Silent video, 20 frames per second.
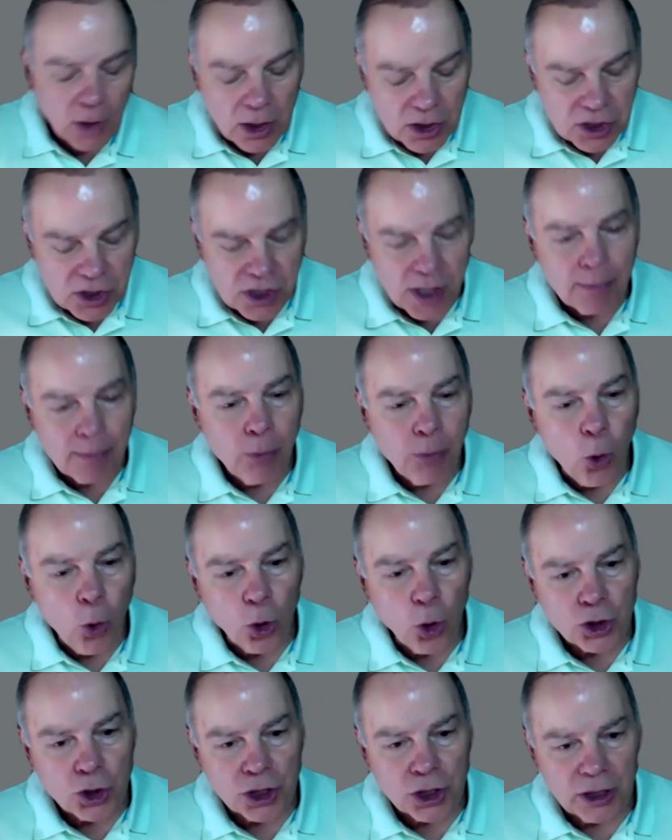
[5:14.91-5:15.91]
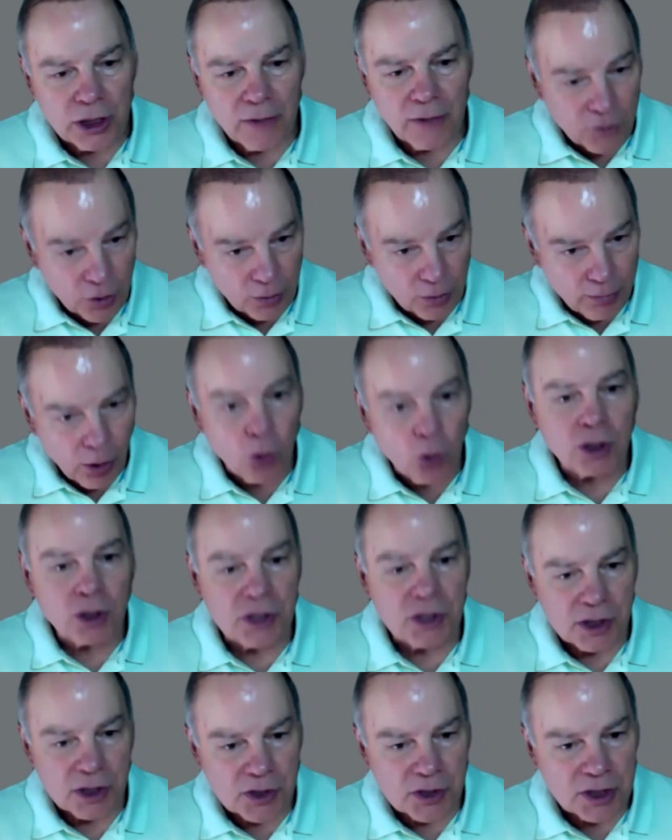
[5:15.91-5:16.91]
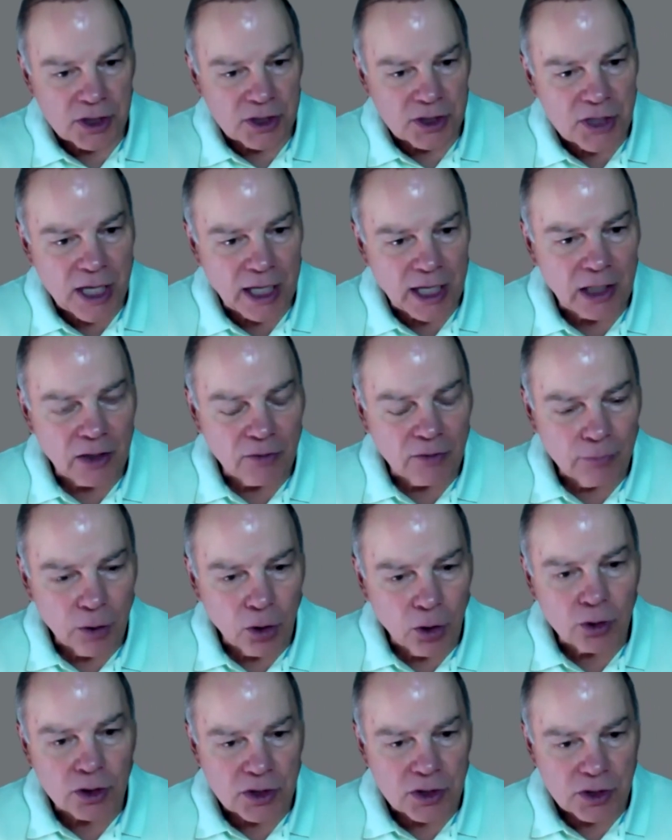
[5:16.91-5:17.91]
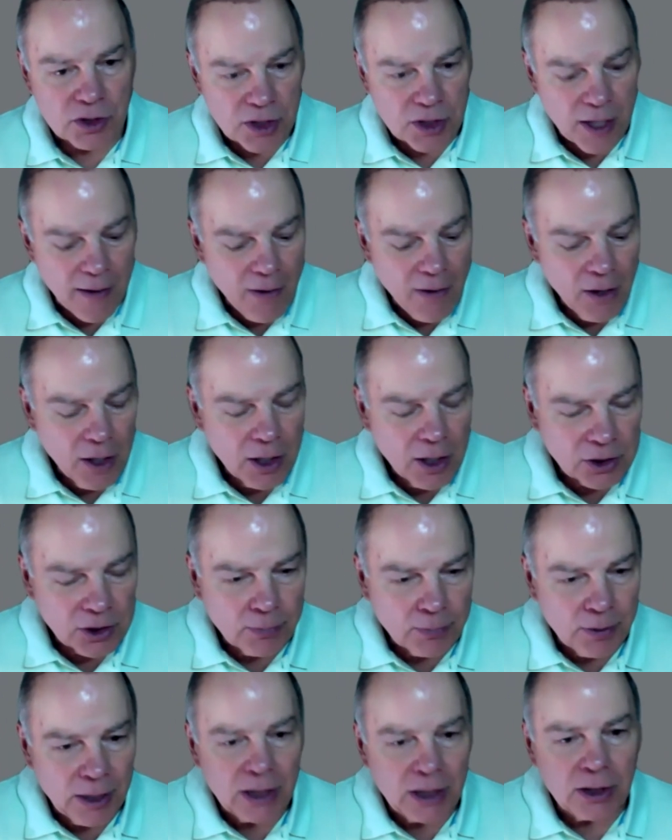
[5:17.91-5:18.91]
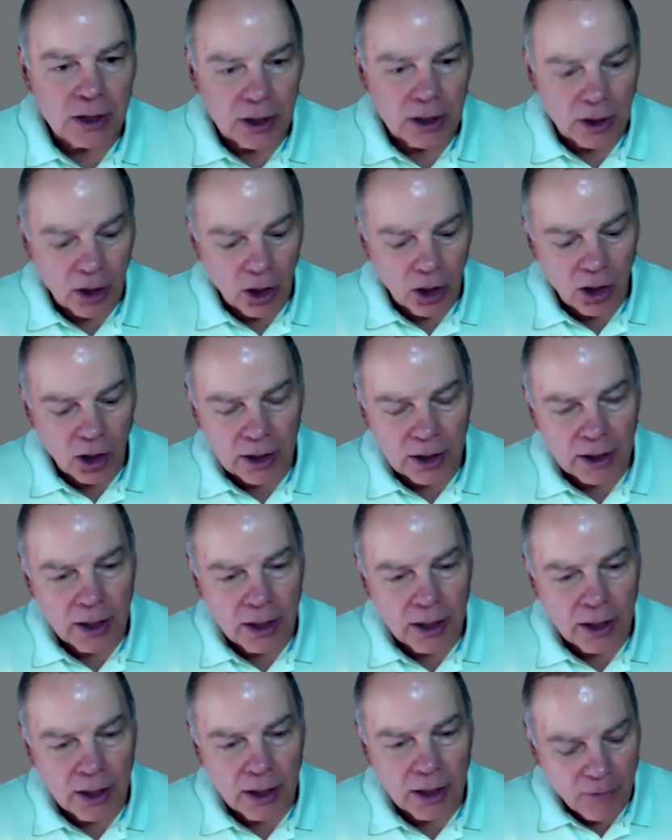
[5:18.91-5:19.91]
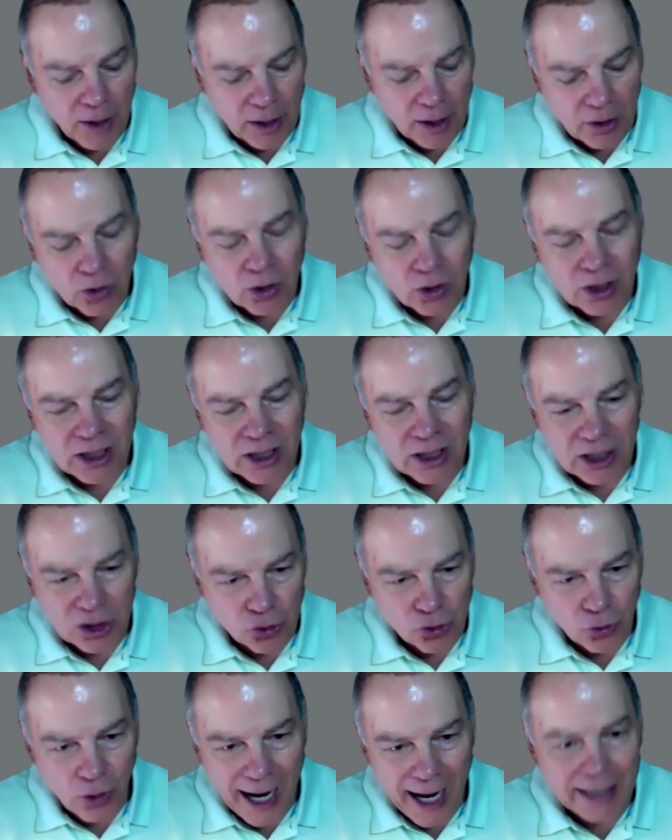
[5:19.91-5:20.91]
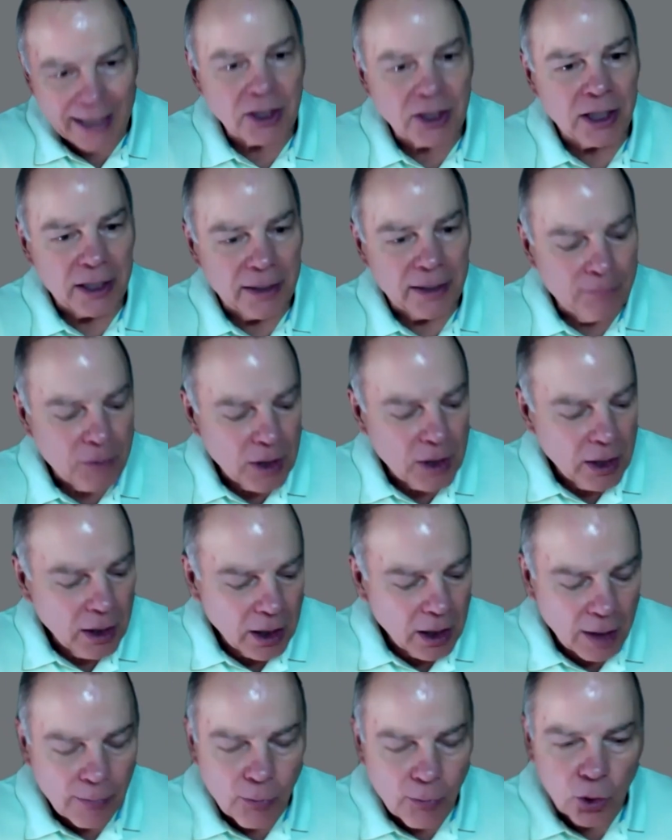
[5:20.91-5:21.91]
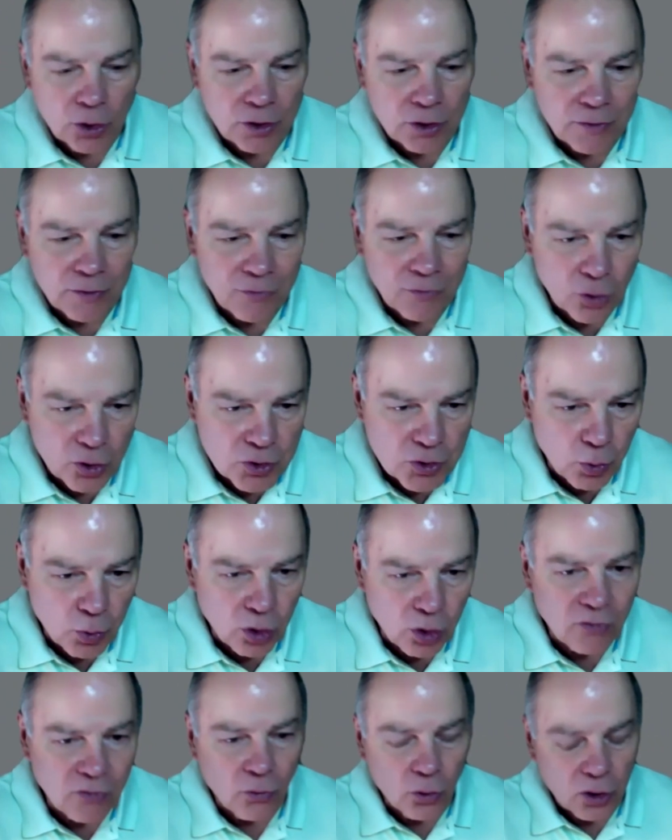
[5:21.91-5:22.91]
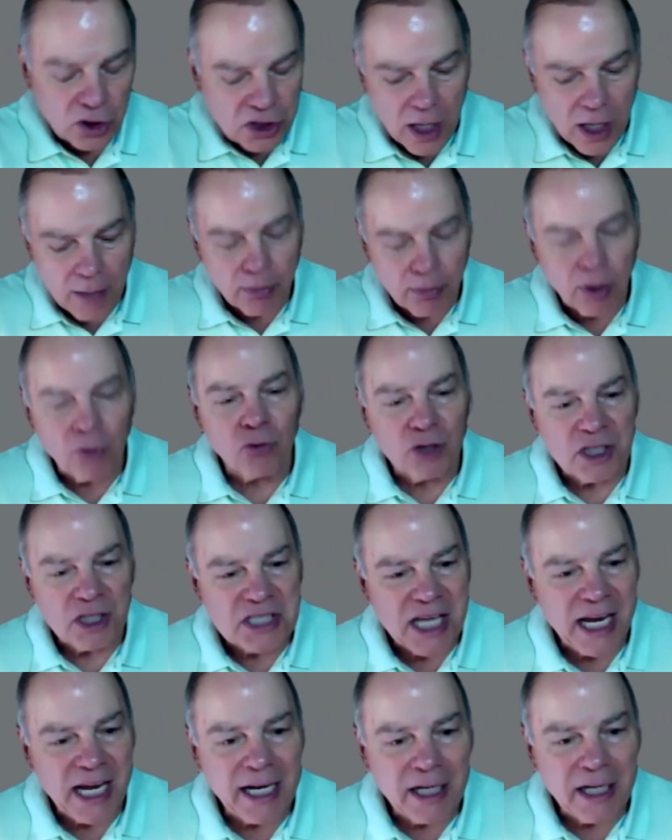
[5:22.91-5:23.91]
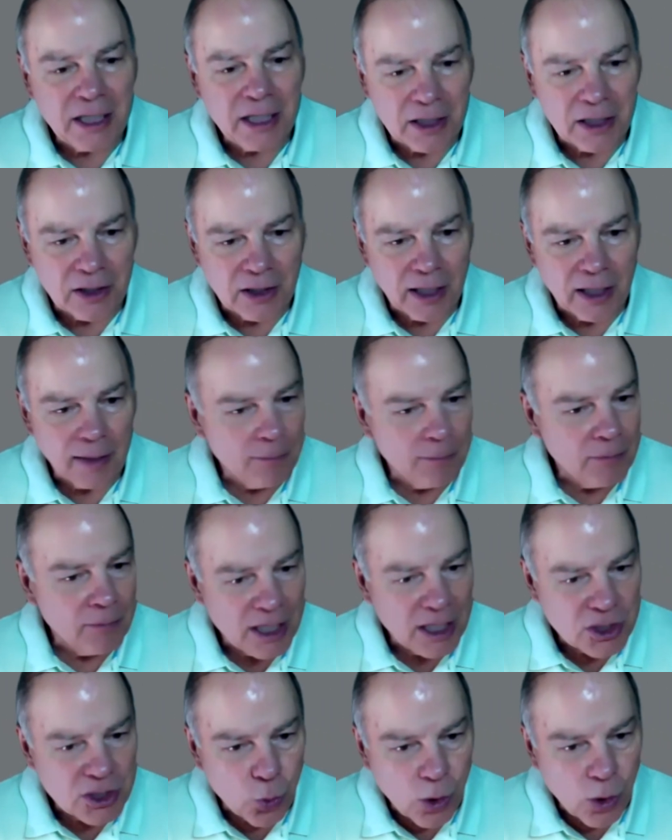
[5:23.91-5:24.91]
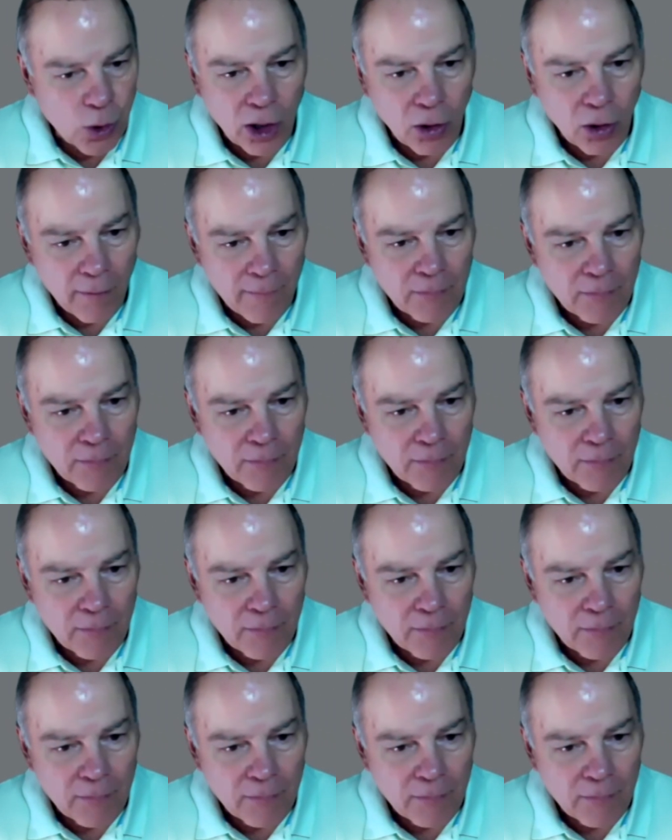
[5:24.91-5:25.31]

some portion of their bonuses, executive bonuses, dependent on not only attracting a more diverse workforce, but retaining them as well.